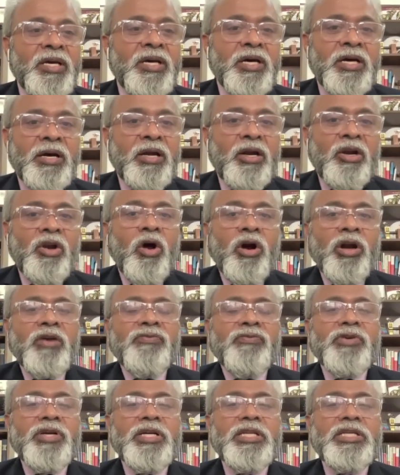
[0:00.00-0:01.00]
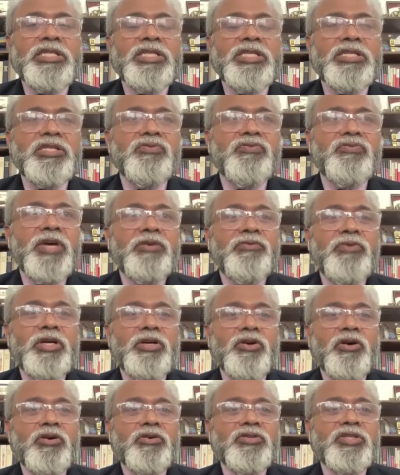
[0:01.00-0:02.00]
A lot of traditions, when
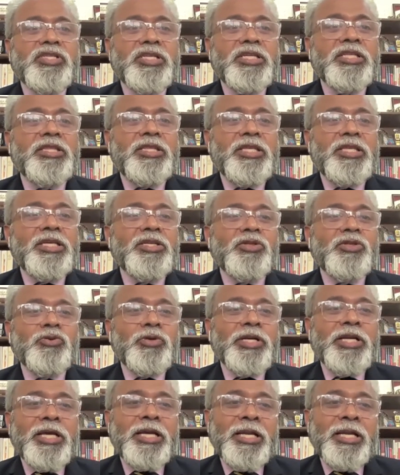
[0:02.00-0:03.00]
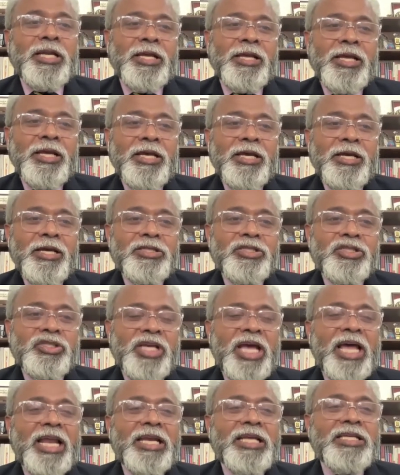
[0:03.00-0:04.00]
we talk of Siddhis who really
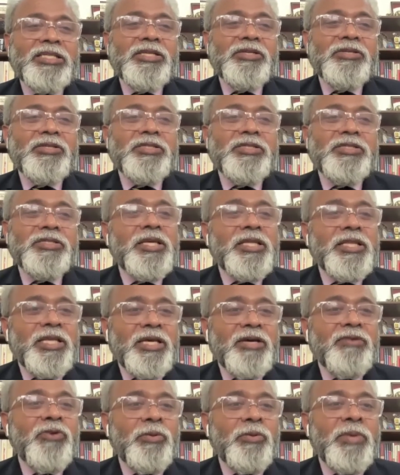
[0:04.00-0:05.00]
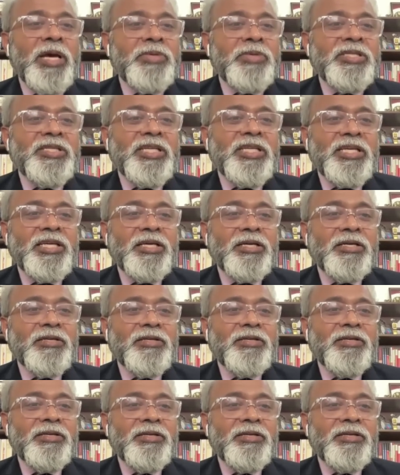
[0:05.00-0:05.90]
challenge the thing, they're from Abyssinia.